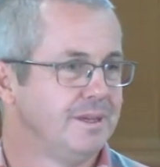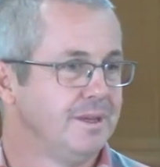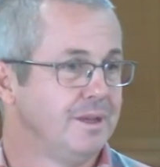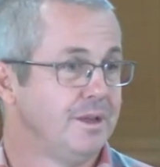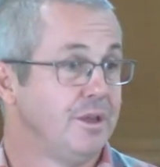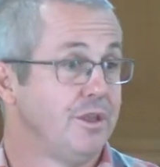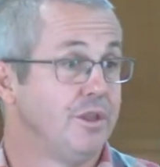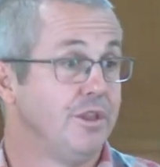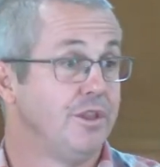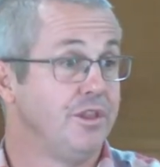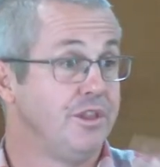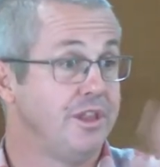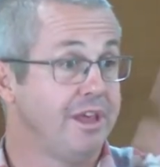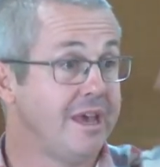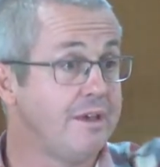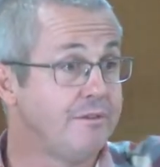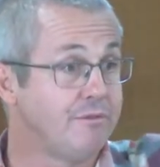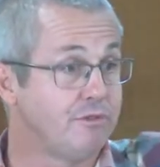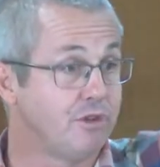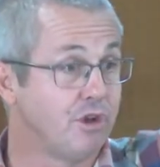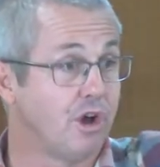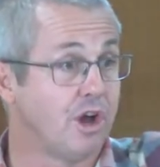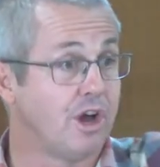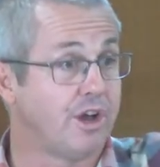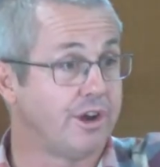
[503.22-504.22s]
They've
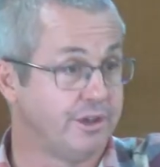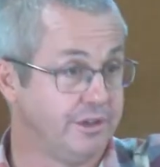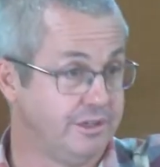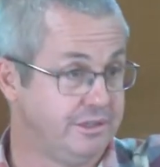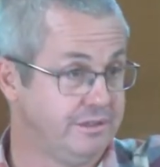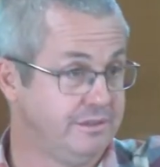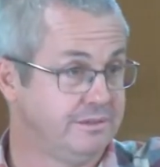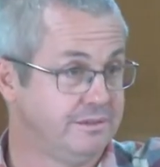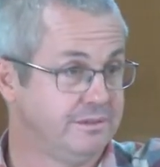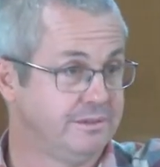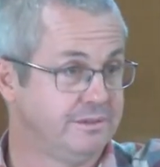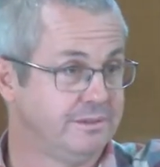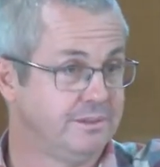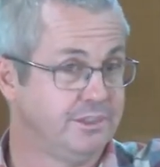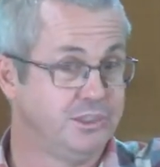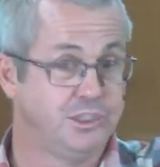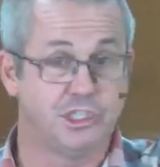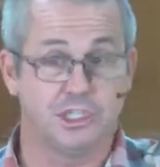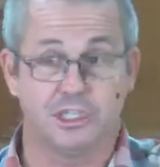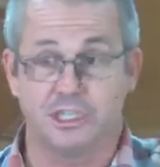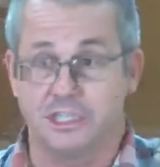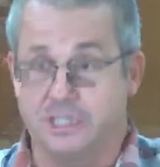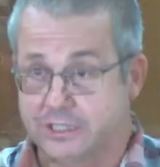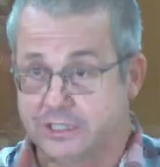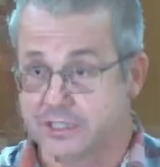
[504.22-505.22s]
got it.
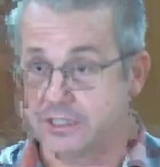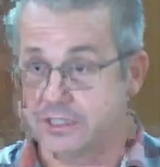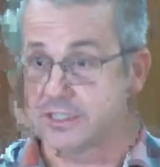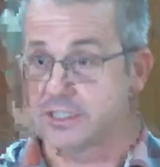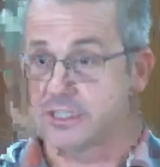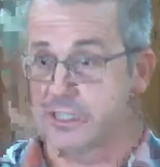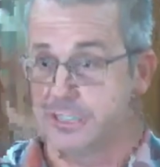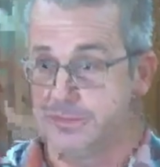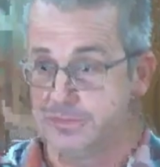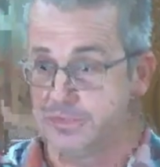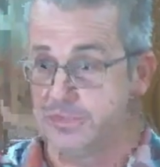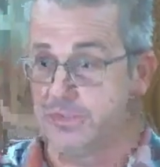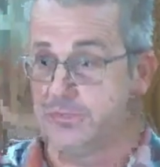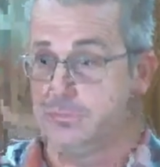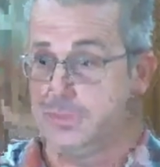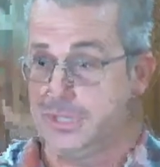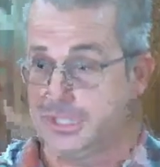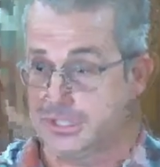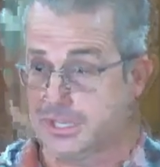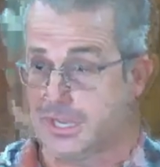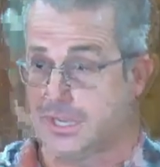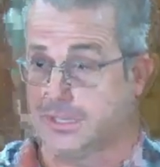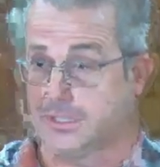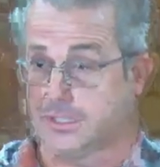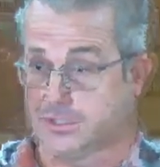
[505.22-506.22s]
Jesus seems to have
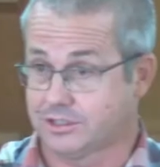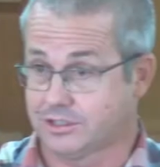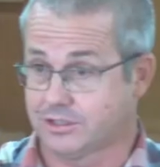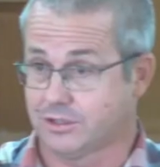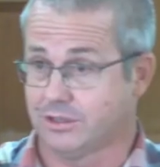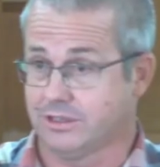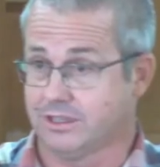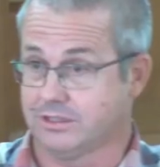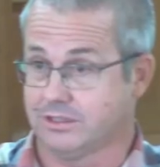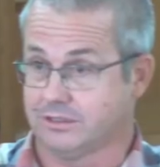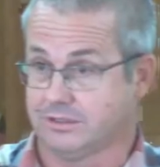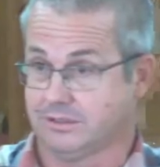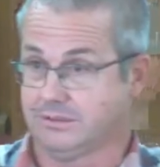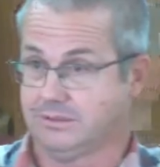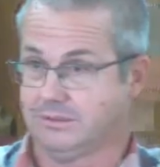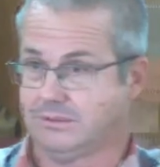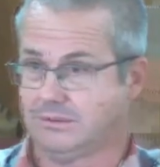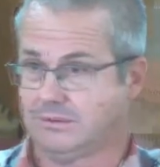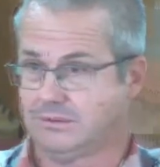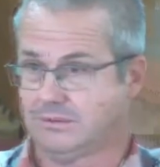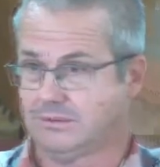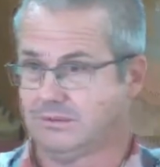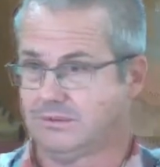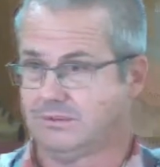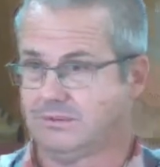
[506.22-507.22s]
misunderstood it.
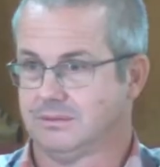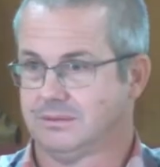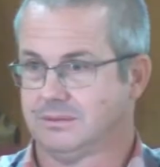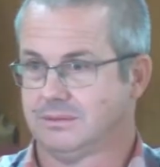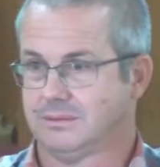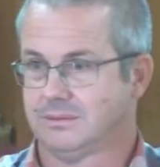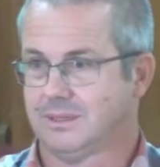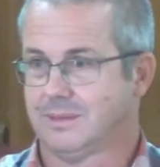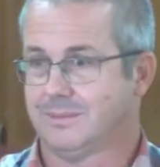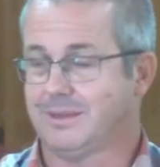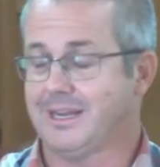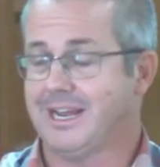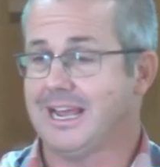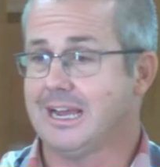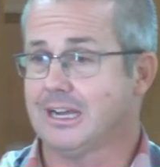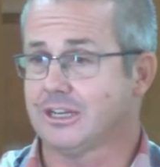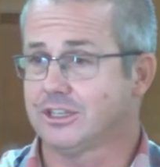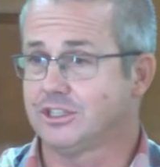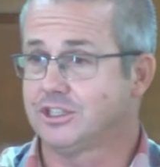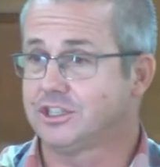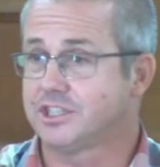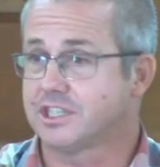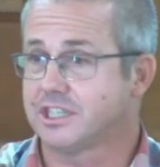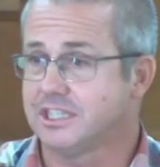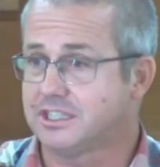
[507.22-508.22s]
I mean, how could
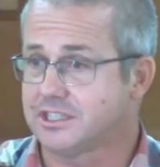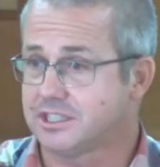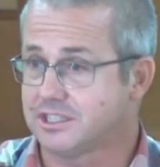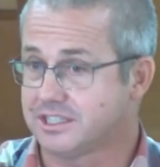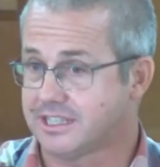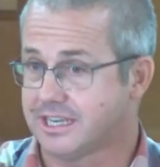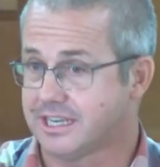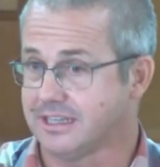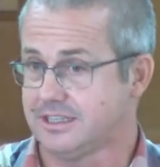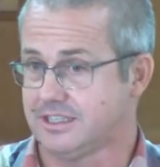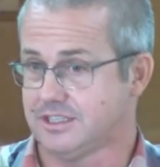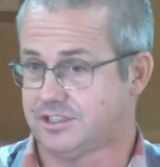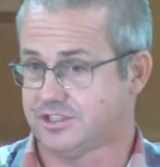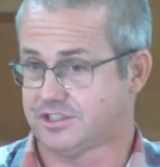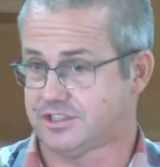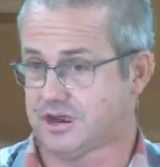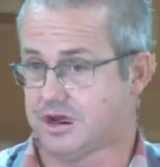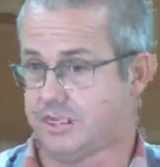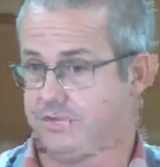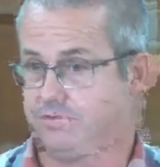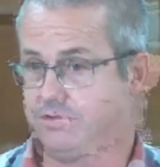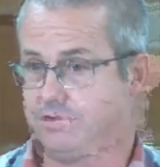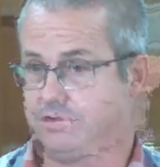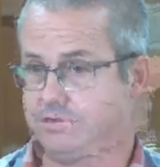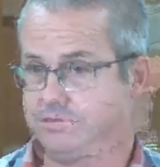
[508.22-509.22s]
Jesus get this so
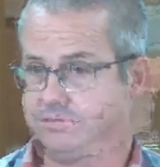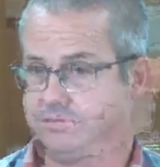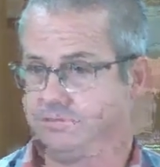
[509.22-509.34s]
wrong?